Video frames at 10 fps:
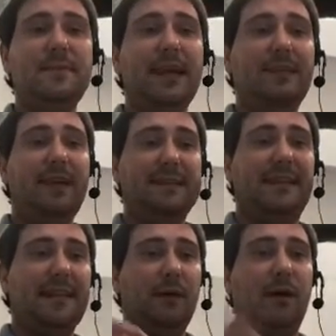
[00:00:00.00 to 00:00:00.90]
In fact, I
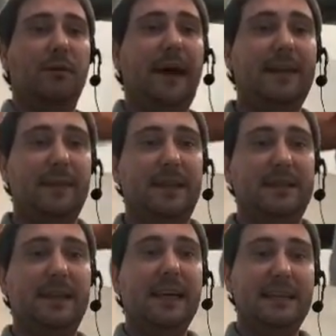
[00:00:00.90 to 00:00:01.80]
think I want to write them
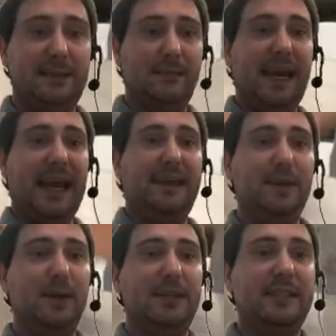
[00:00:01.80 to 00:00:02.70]
and demand
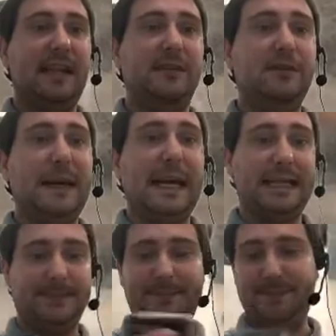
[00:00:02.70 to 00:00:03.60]
the Bernie Sanders
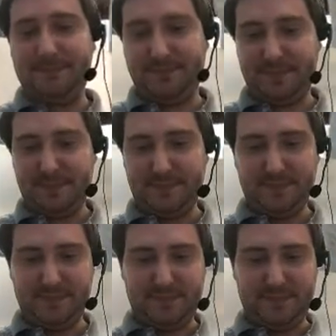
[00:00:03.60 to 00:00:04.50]
pack.
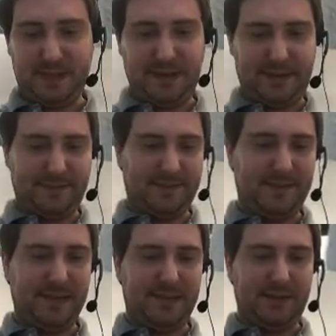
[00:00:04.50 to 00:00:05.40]
Okay,
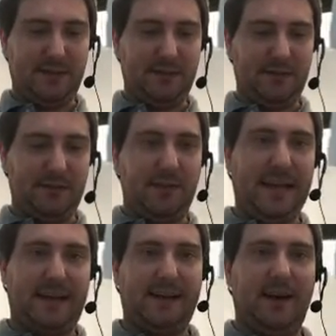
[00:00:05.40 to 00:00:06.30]
so the
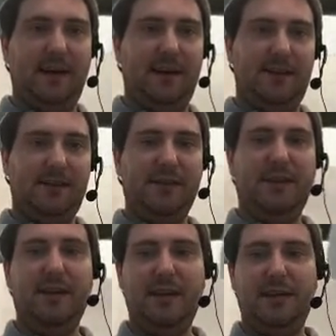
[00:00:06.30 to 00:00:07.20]
black cards
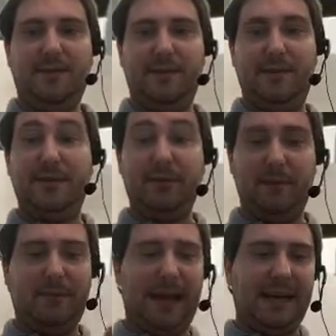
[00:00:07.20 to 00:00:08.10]
for the
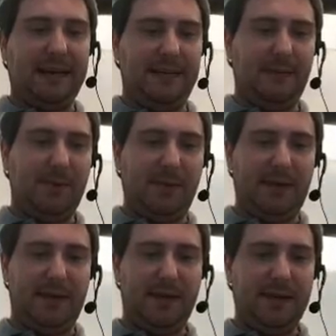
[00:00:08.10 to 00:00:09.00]
Trump pack. Number
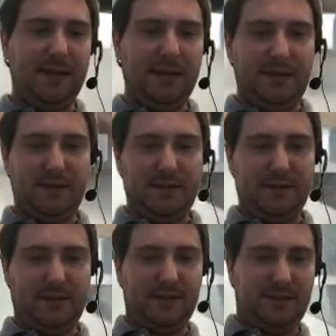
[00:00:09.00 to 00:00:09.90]
1,
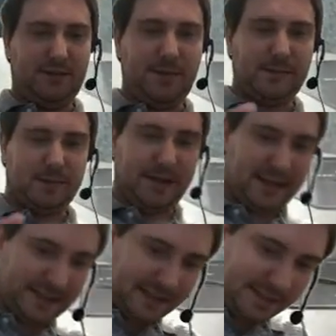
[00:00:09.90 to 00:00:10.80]
Trump's
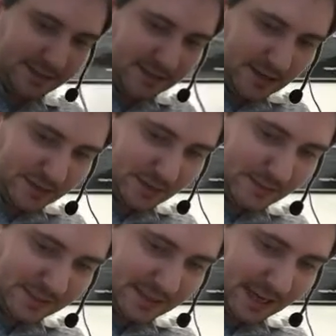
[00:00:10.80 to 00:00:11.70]
great.
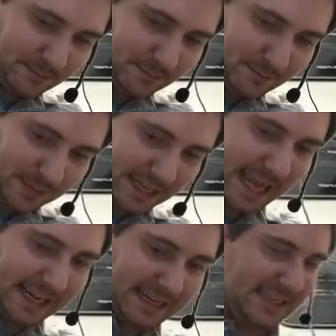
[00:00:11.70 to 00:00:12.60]
Trump's got
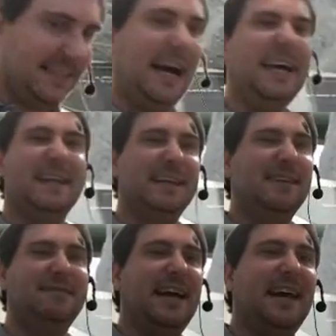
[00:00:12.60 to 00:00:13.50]
blank. I
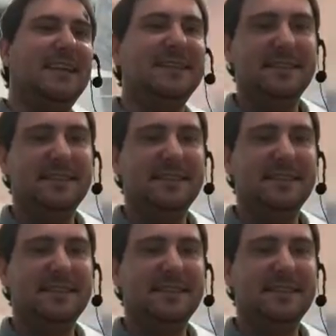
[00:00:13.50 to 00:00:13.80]
love that.